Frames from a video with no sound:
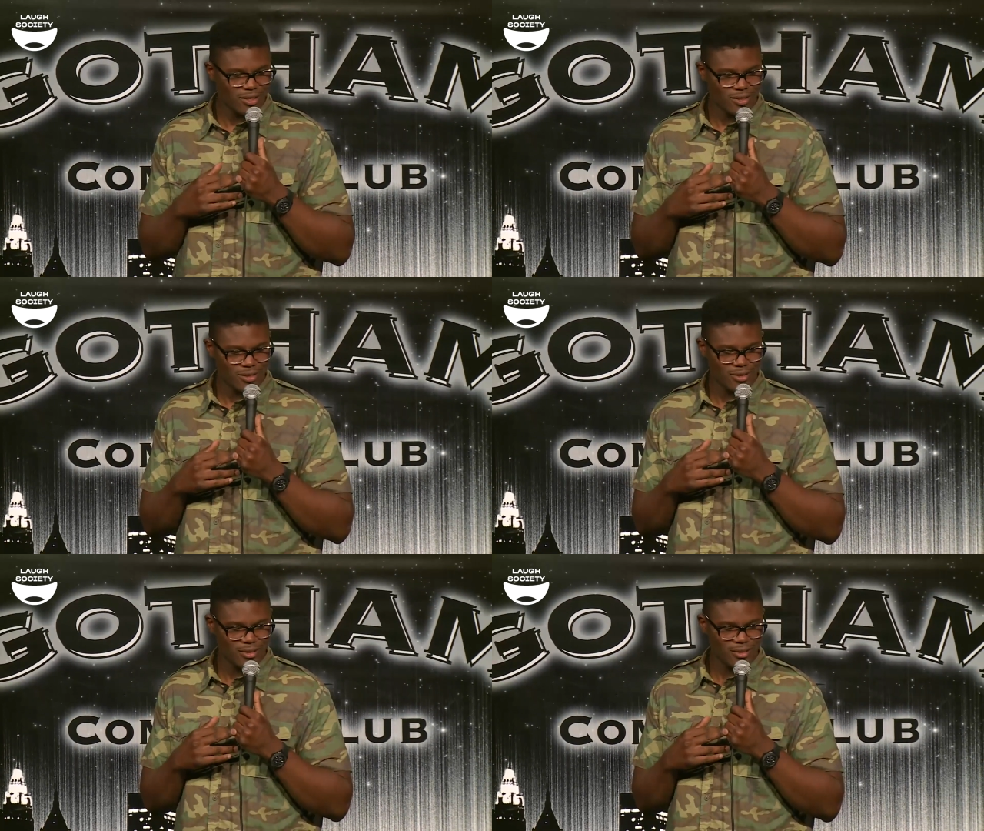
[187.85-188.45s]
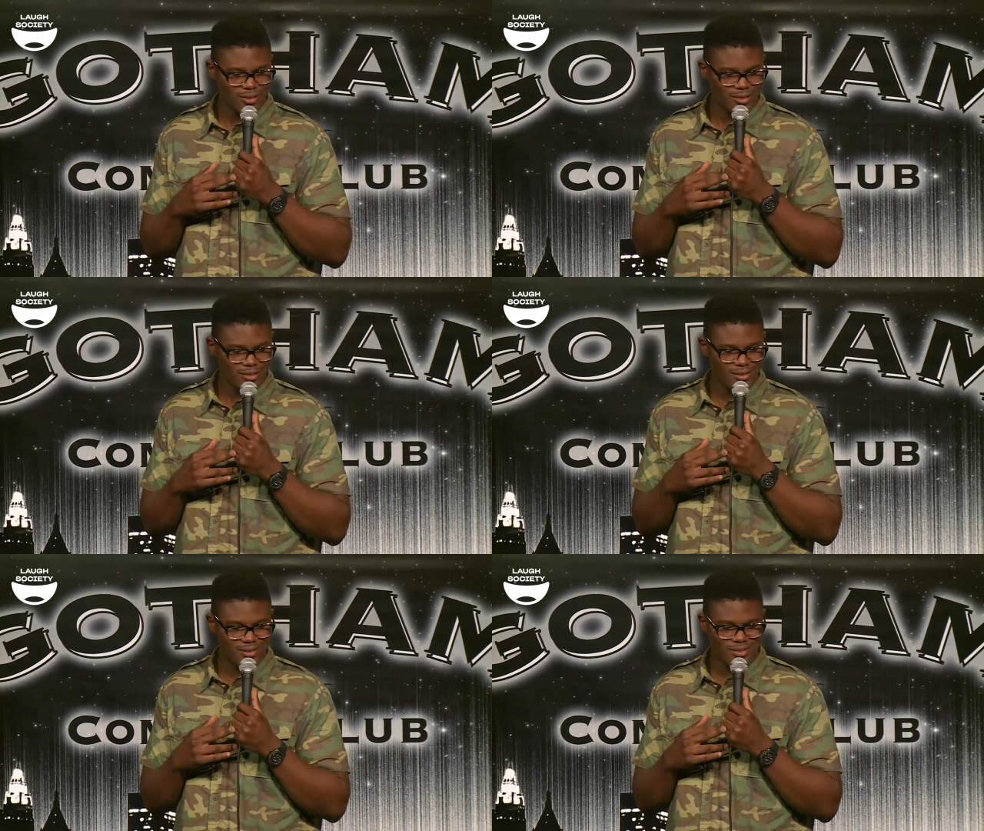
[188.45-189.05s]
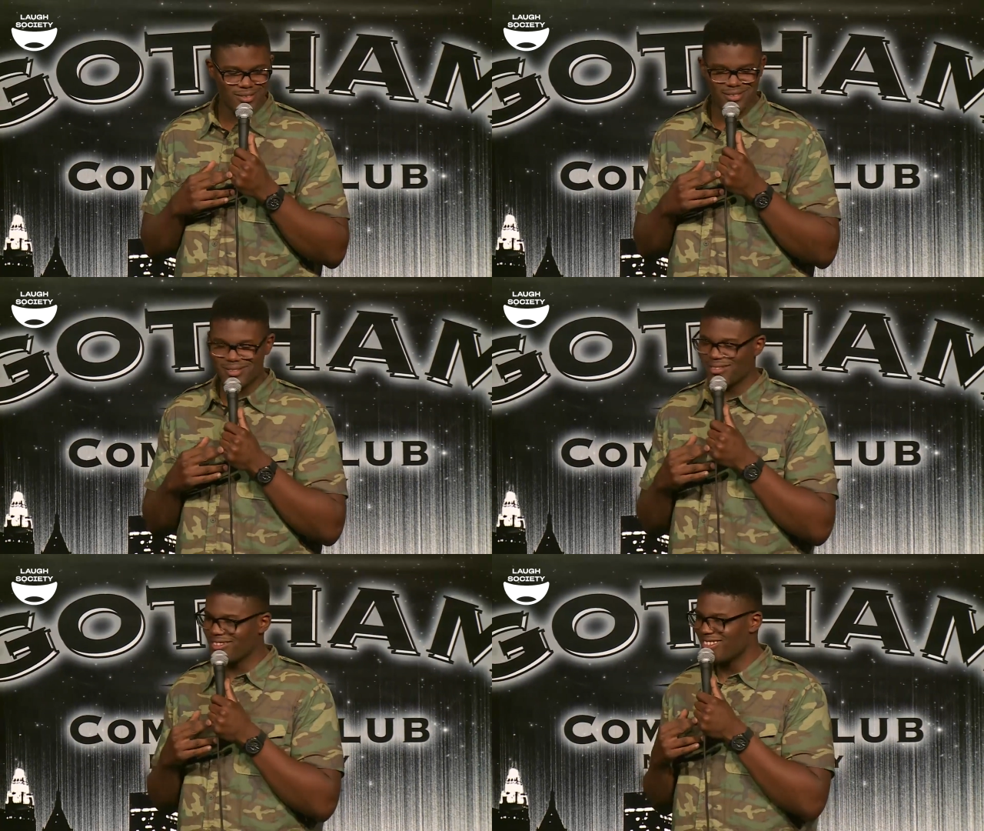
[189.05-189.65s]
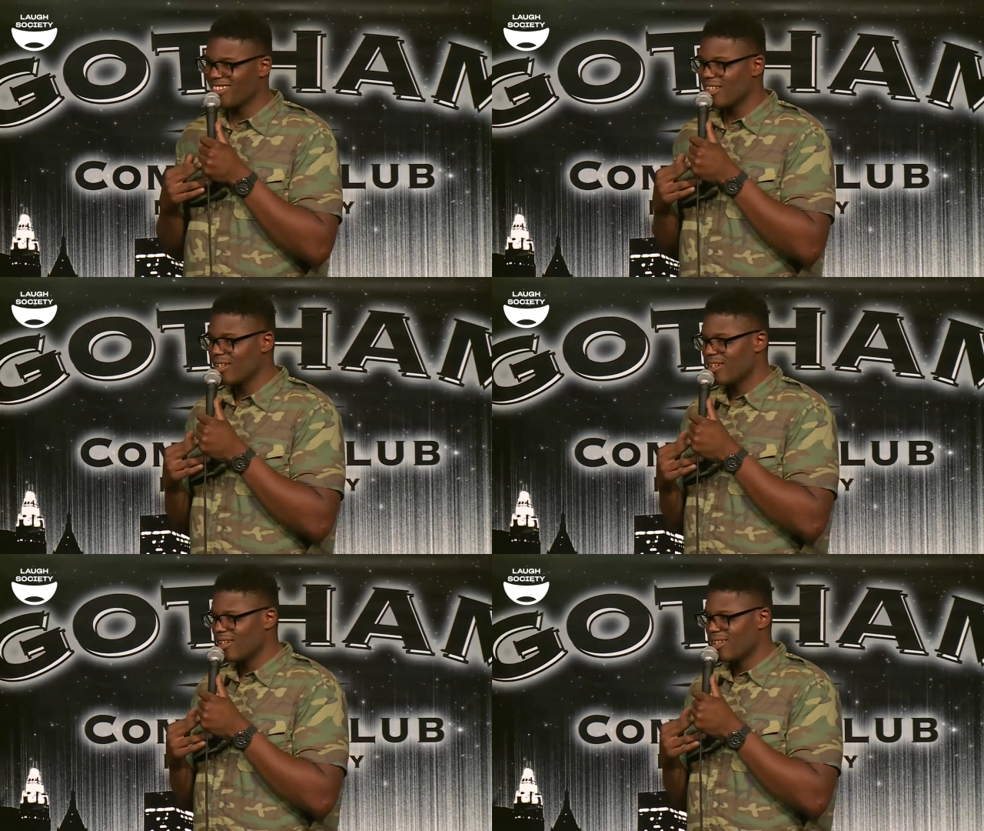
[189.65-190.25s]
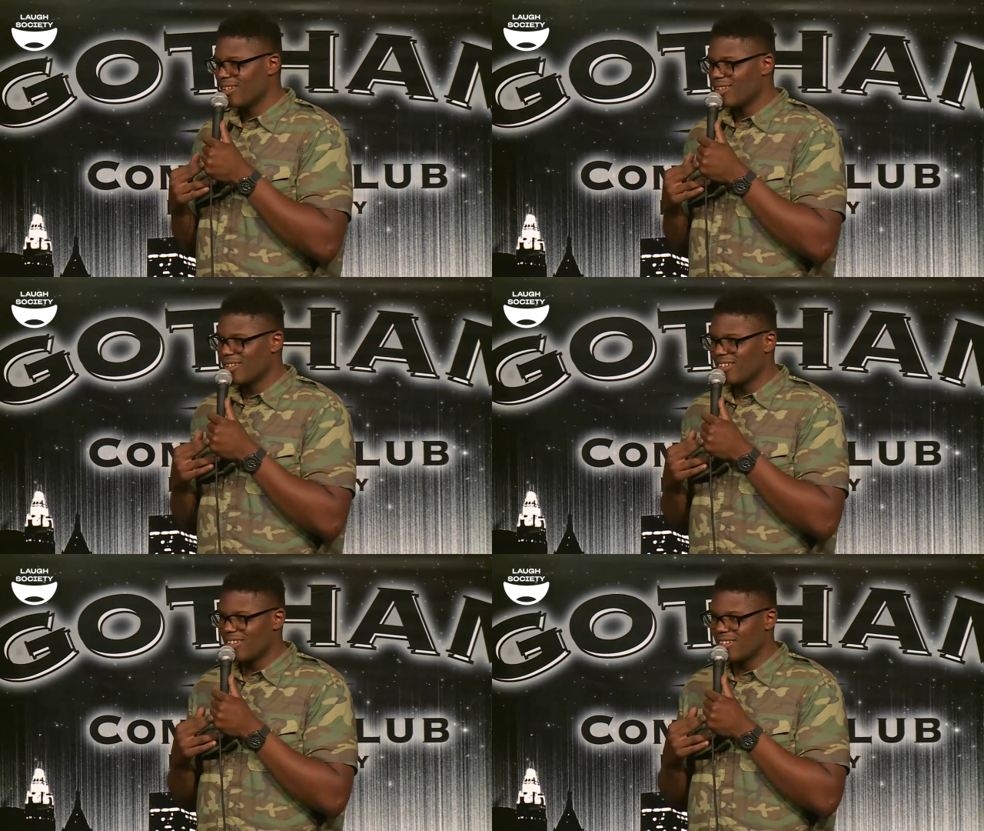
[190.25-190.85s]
[no speech]